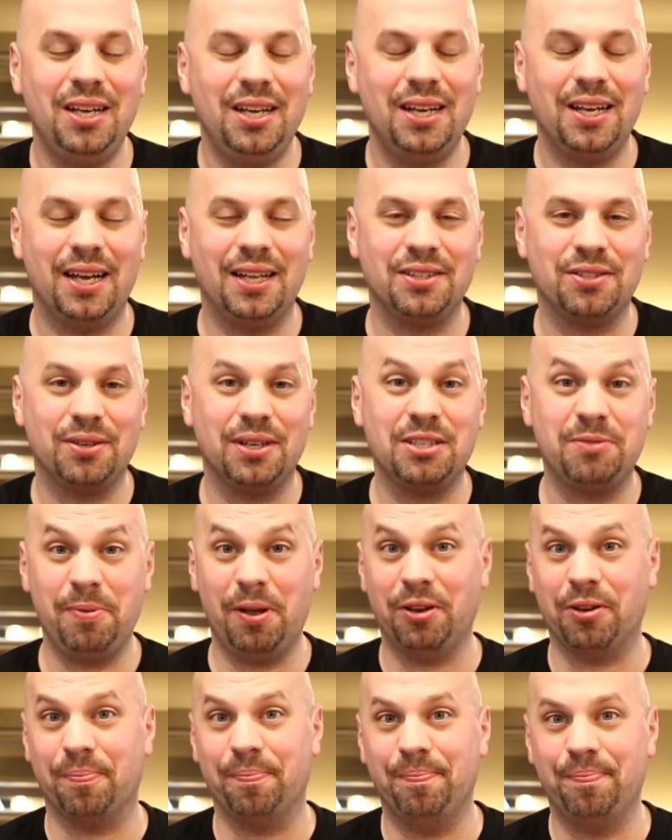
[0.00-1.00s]
And so I
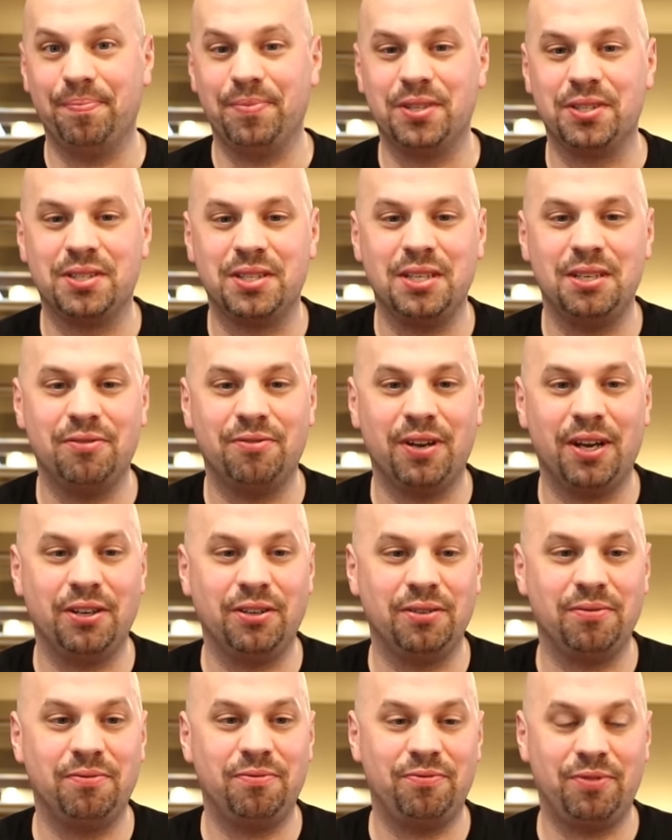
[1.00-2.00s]
smelled them to see if I
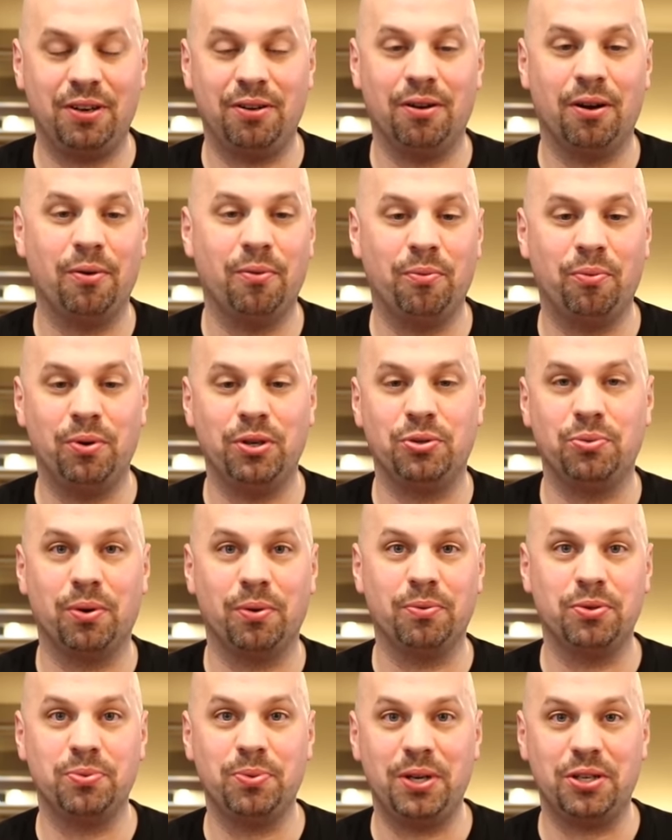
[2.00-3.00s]
could figure out which one
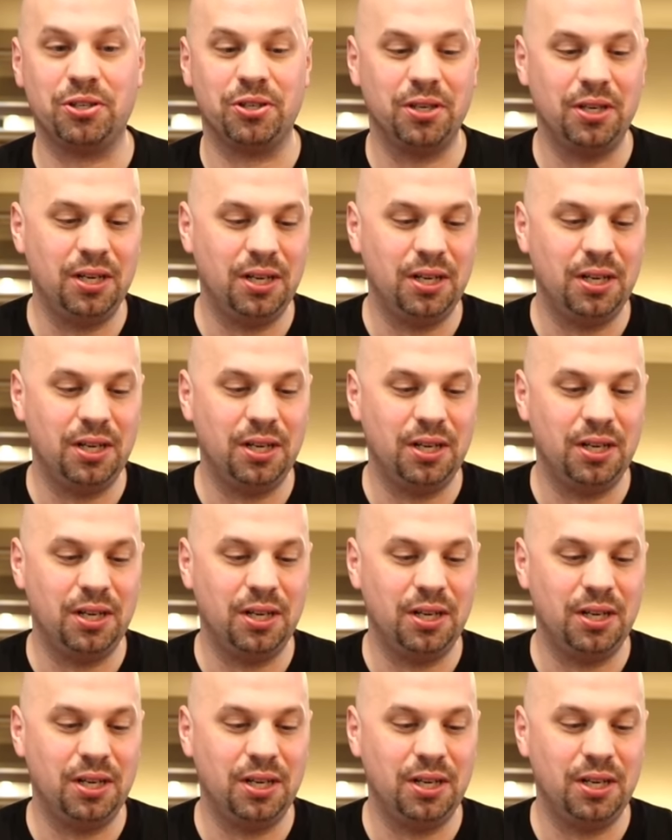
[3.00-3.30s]
was which.